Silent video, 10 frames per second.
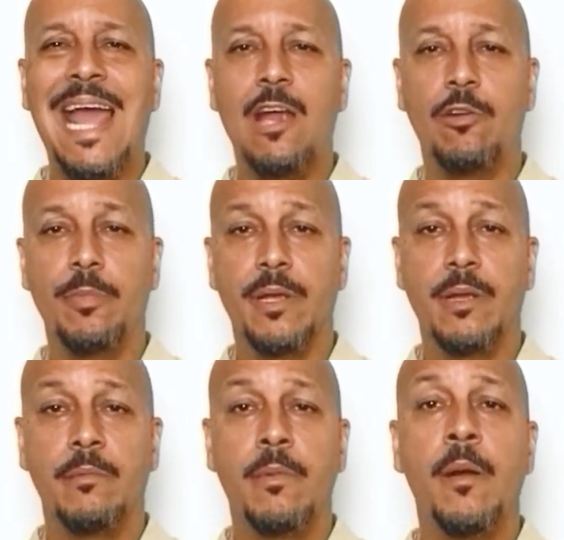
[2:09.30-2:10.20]
Arabic,
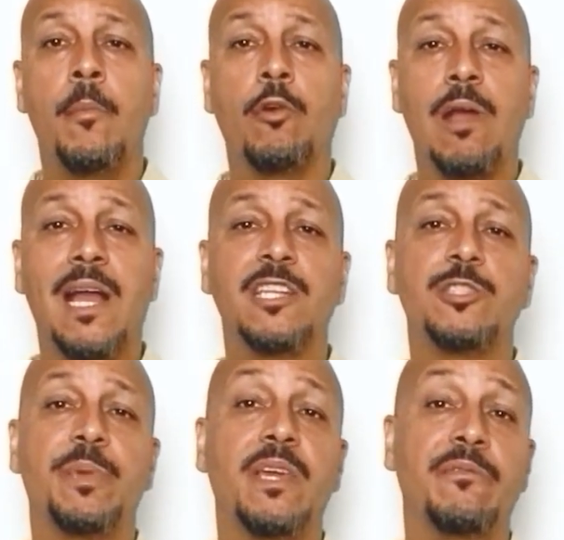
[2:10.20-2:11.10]
Moroccans
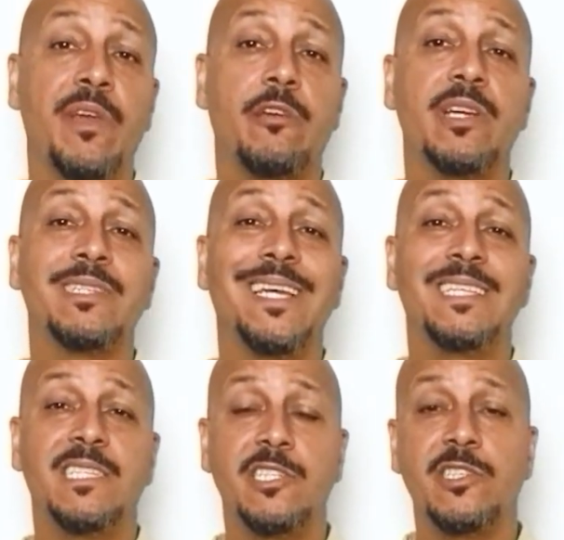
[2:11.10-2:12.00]
speak various
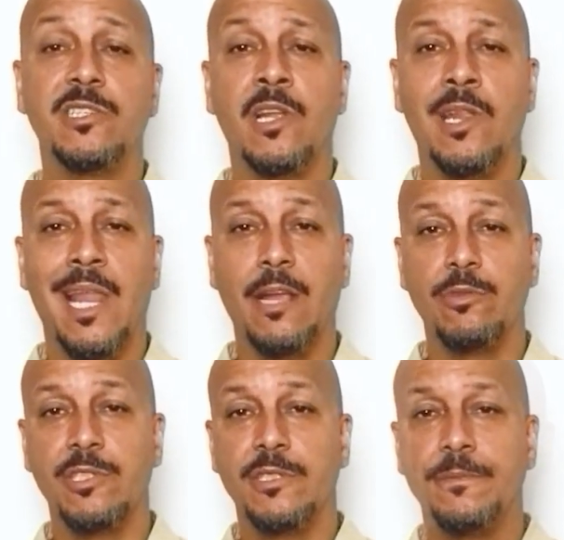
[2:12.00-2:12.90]
indigenous
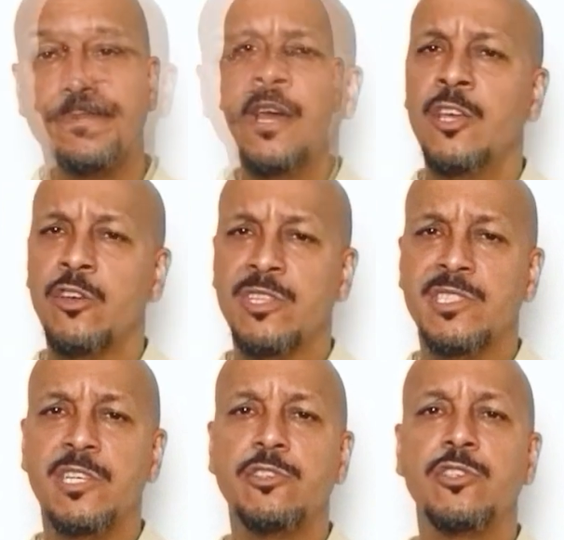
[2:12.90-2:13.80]
languages. You can
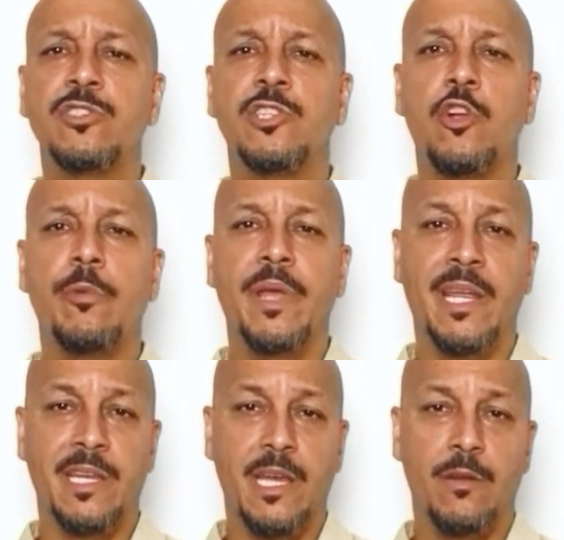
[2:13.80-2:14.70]
still use the term
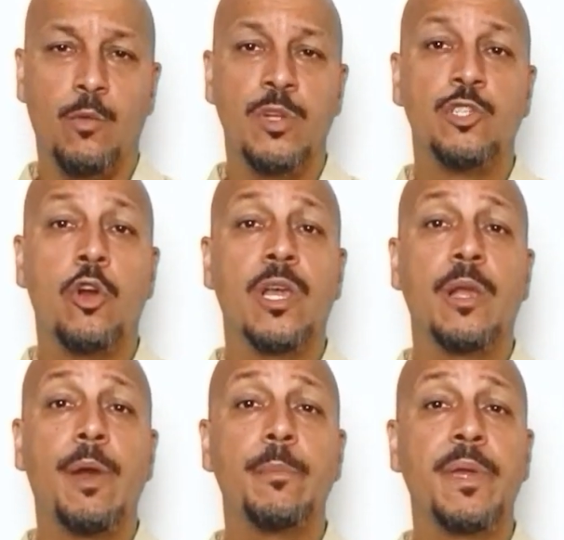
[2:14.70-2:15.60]
Indian when talking
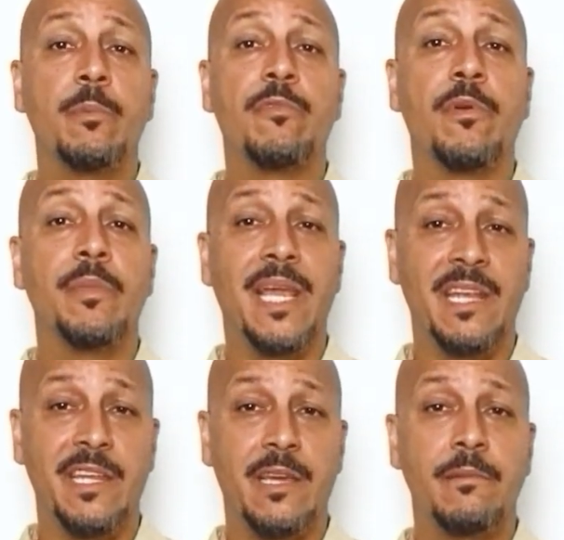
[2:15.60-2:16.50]
about people from
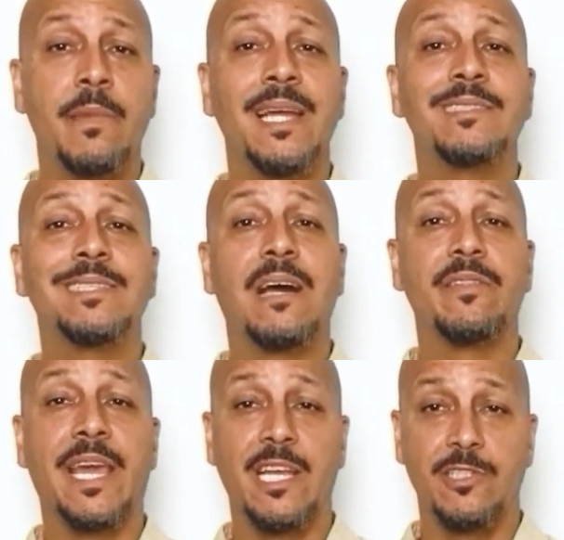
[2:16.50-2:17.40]
India and South
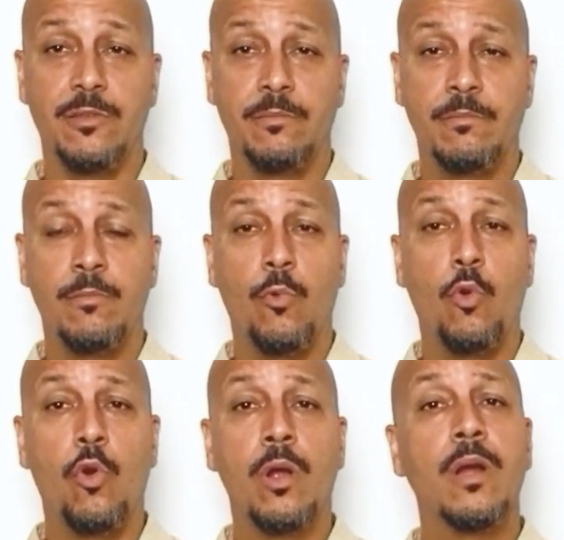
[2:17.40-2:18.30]
Asia,
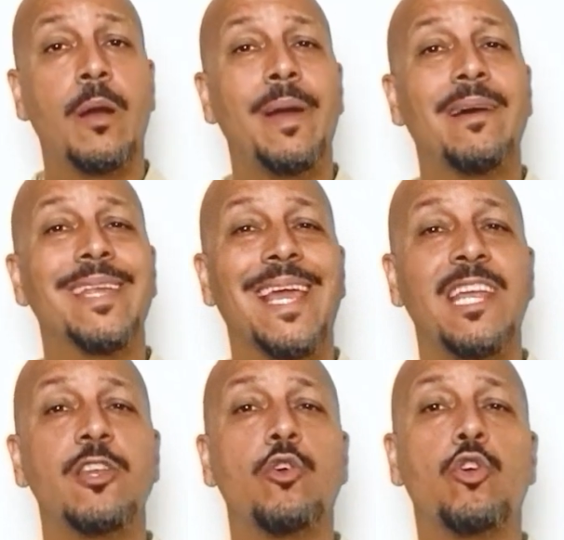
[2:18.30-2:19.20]
or about
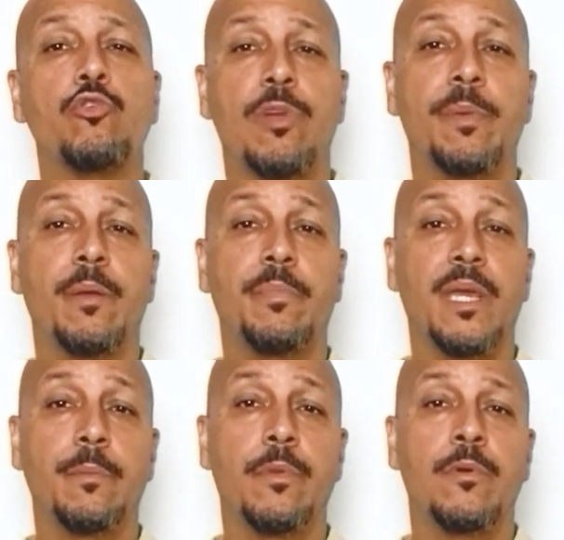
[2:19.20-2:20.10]
Indo-Caribbean
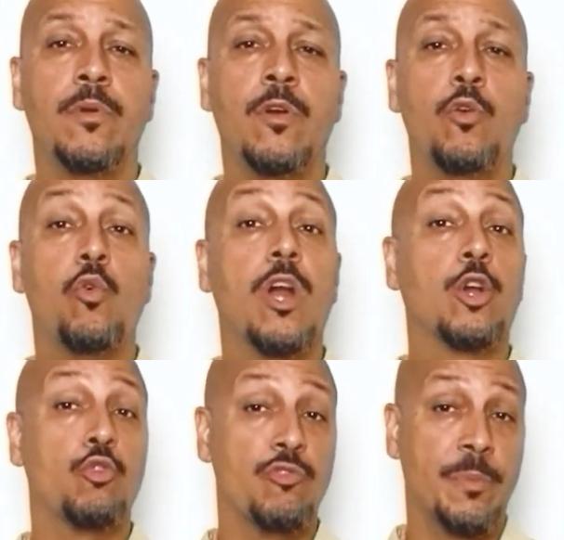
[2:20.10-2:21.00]
people who are
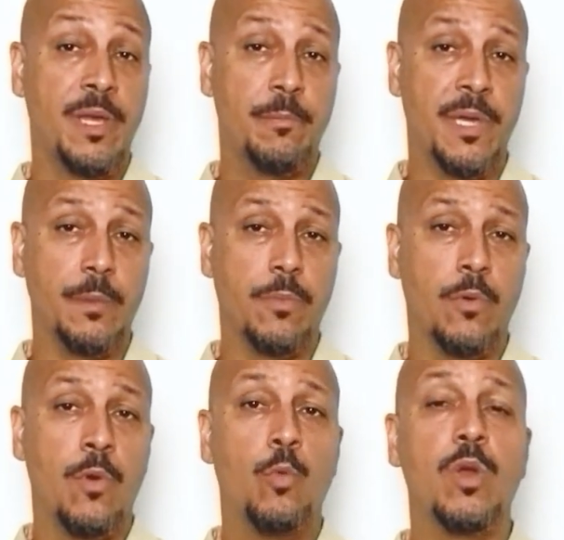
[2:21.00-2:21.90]
Caribbean
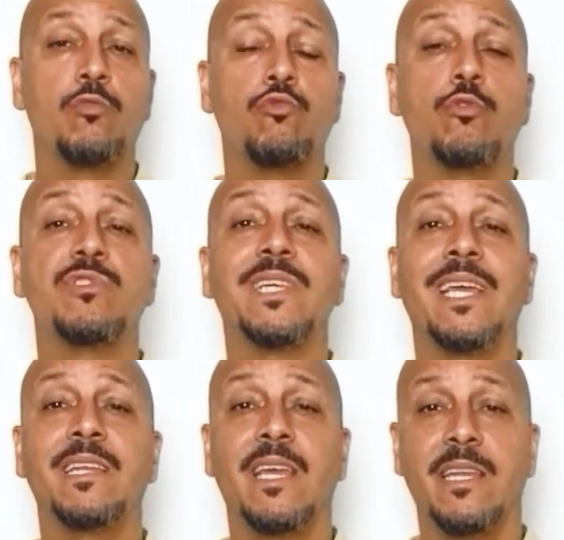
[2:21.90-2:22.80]
people with roots
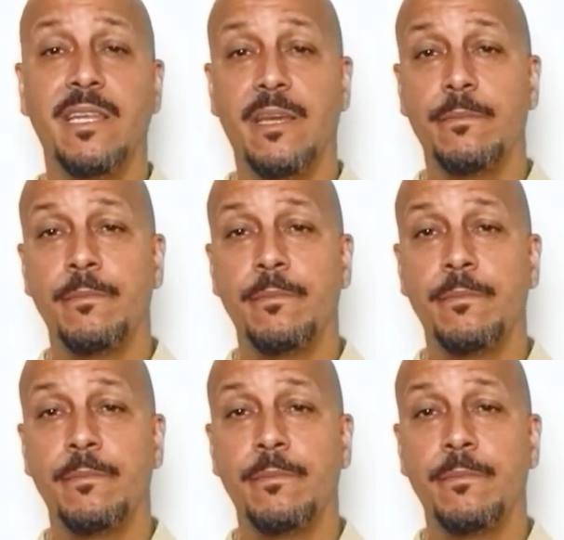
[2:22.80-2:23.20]
in India.